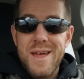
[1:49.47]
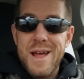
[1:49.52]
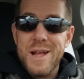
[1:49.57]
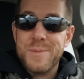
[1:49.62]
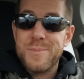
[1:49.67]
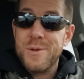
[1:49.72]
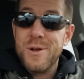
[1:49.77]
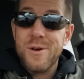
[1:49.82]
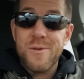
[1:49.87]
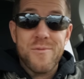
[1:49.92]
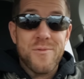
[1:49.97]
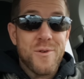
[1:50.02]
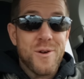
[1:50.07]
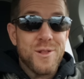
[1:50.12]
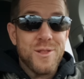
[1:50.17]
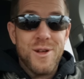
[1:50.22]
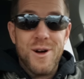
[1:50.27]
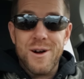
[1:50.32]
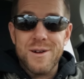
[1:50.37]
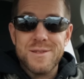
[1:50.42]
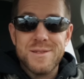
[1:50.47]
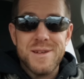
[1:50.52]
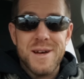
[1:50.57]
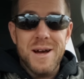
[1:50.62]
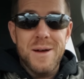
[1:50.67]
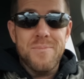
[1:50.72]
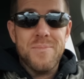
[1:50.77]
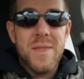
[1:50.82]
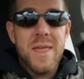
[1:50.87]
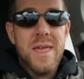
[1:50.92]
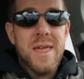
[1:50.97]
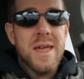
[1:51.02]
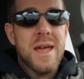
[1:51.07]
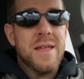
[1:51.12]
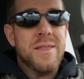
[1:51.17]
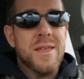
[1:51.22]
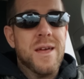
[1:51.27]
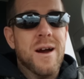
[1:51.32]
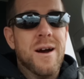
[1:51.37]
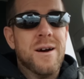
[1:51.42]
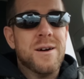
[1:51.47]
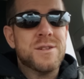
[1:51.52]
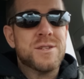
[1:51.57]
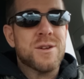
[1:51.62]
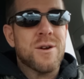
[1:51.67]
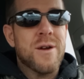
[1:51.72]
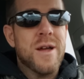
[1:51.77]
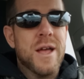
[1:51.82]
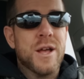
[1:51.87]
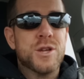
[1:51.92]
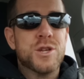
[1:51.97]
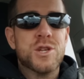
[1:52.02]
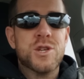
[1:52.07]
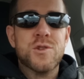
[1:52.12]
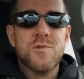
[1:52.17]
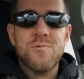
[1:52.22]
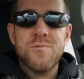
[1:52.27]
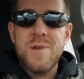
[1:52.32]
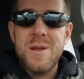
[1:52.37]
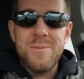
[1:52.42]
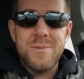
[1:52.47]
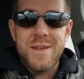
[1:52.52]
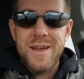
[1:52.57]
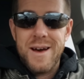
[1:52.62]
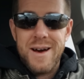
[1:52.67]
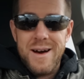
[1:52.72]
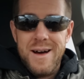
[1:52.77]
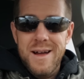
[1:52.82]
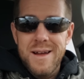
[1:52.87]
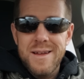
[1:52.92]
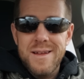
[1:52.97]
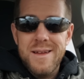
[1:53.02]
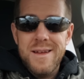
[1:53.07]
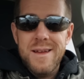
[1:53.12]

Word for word: It's been over for a long time, and the odds are extremely high